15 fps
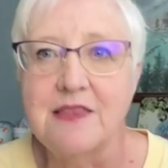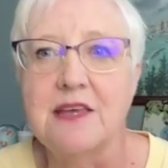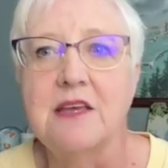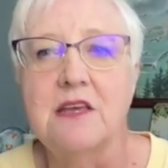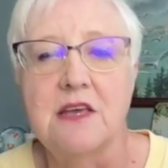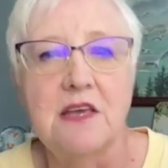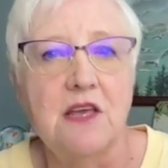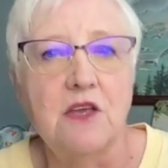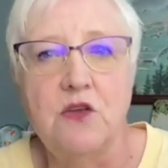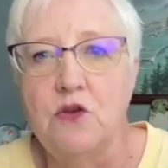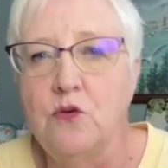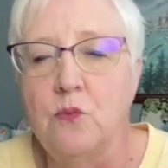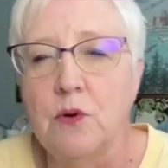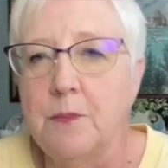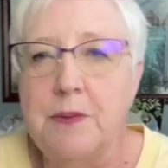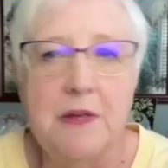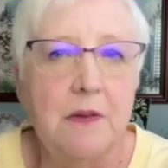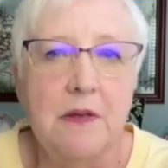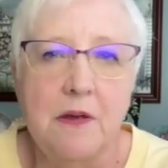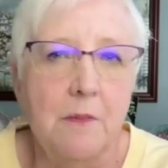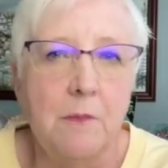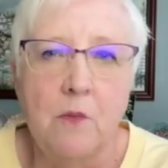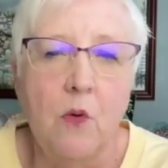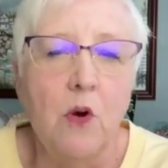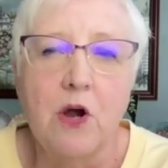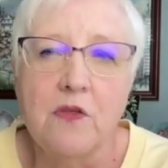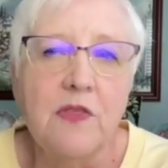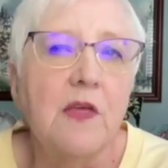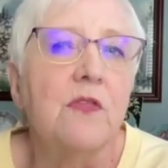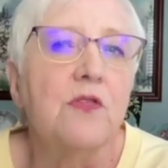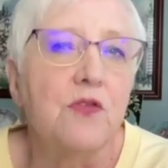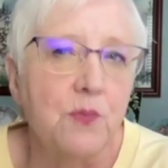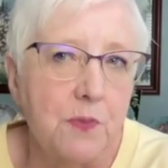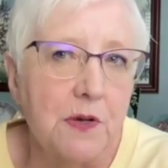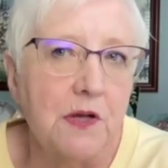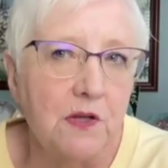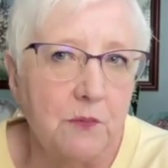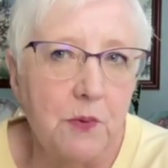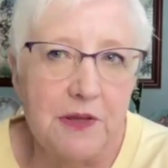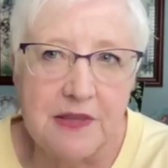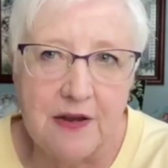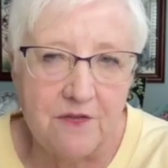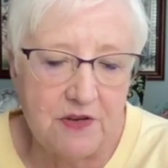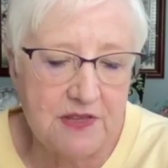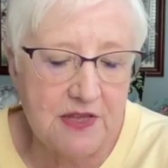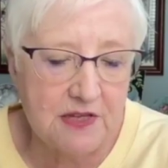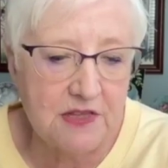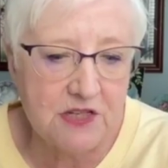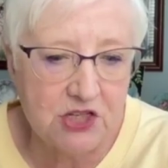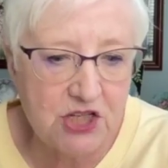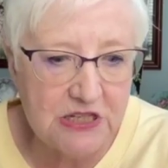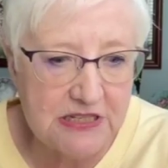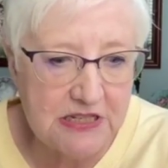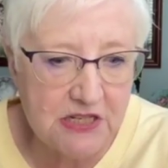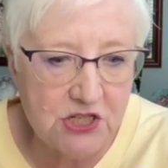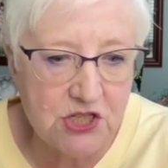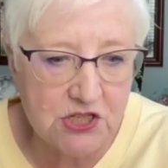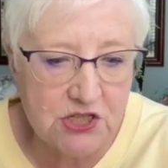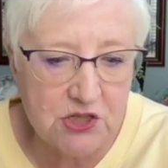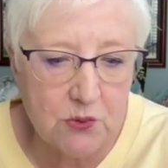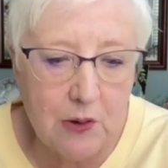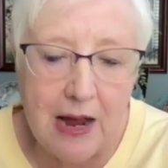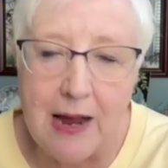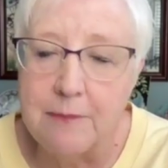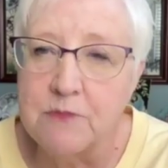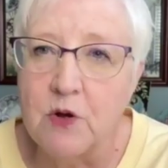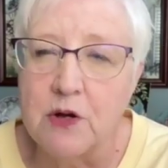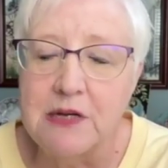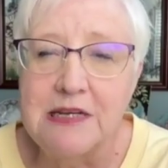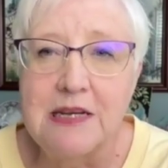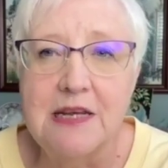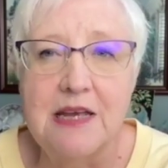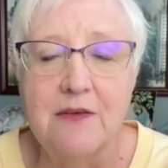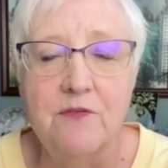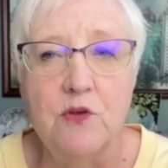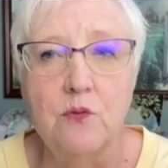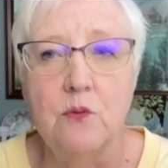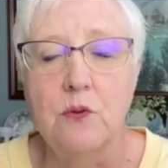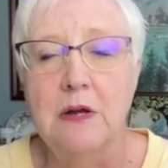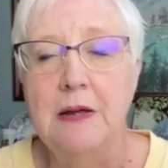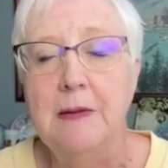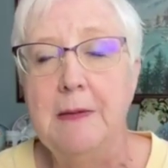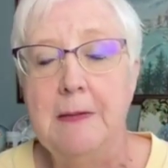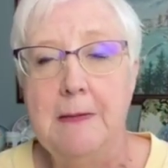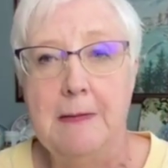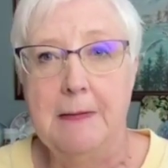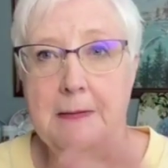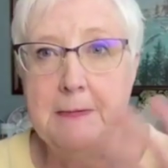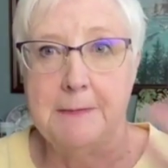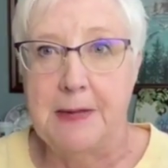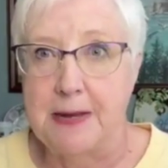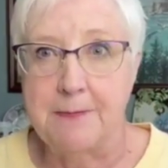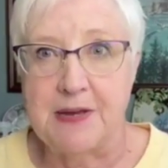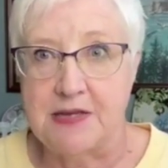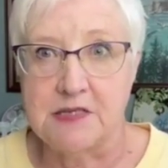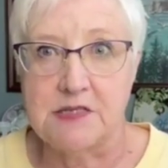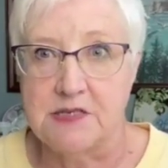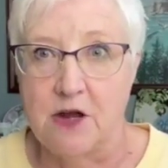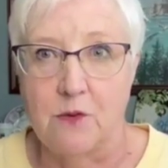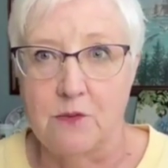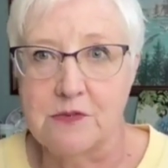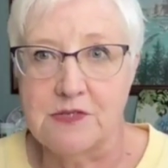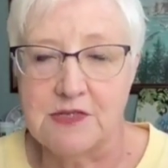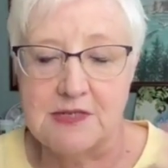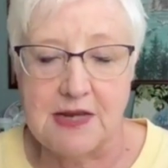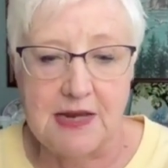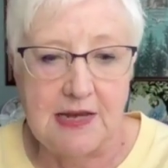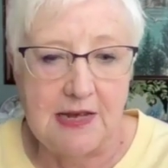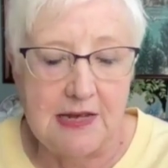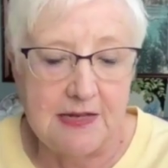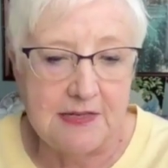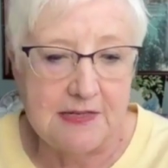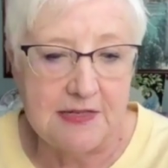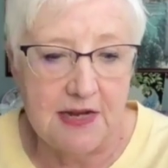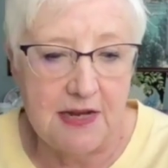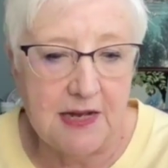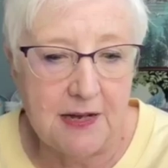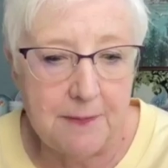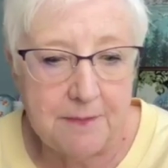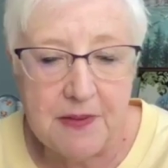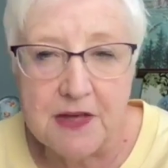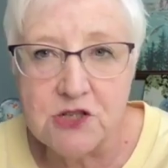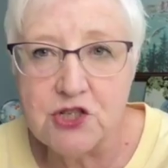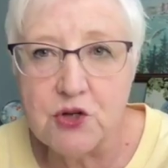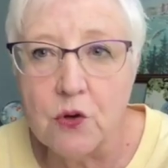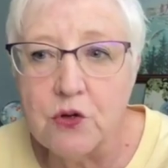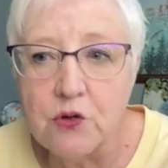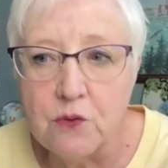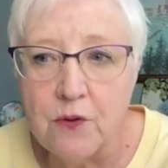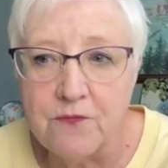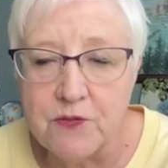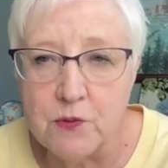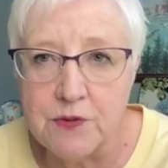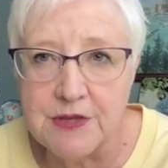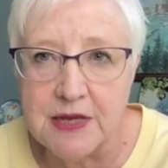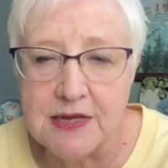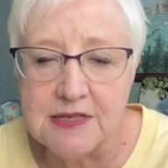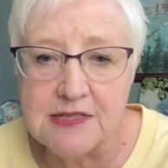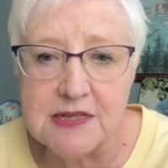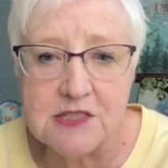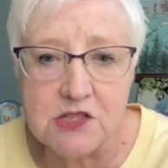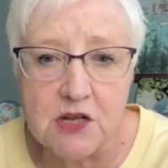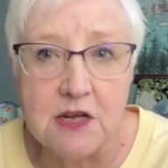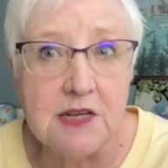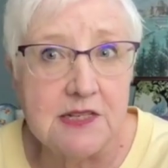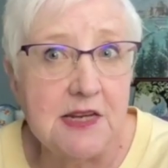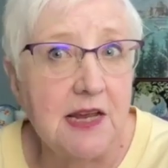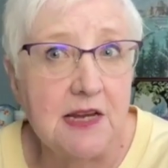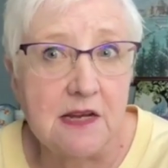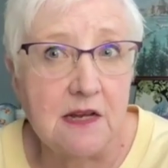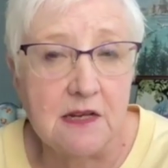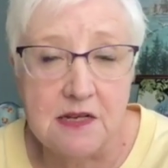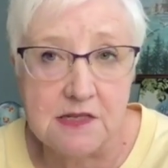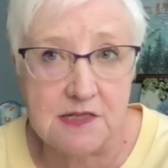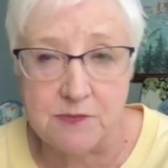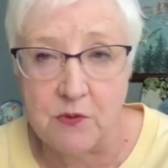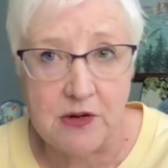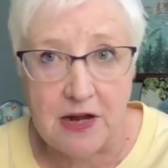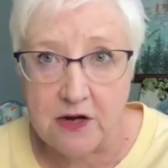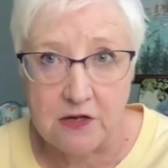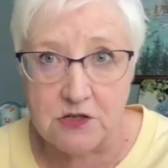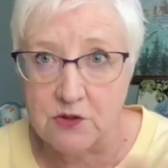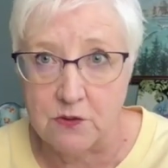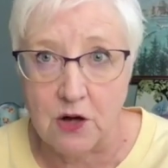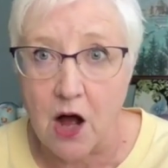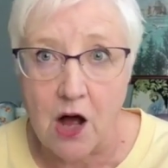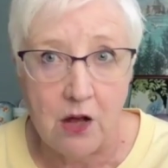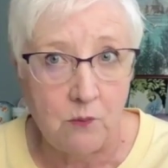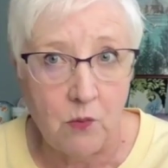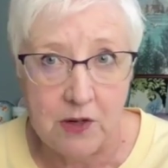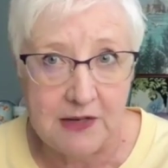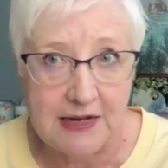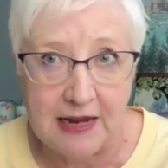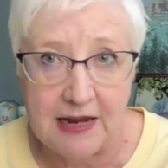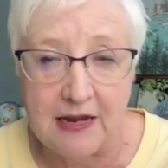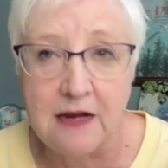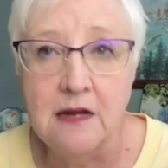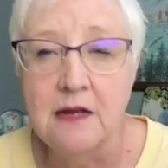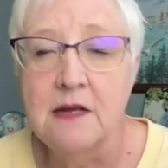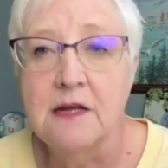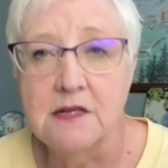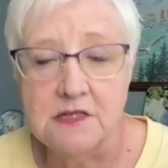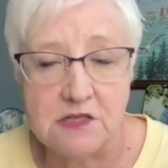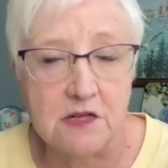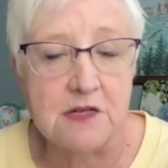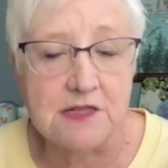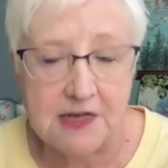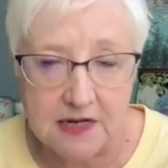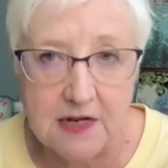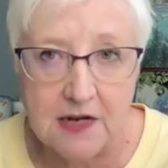I think you will be more than thrilled with everything that she teaches you. I'm going to give you my best notes and show you a few things. It's going to take, we're not going to do it all in one day. It's going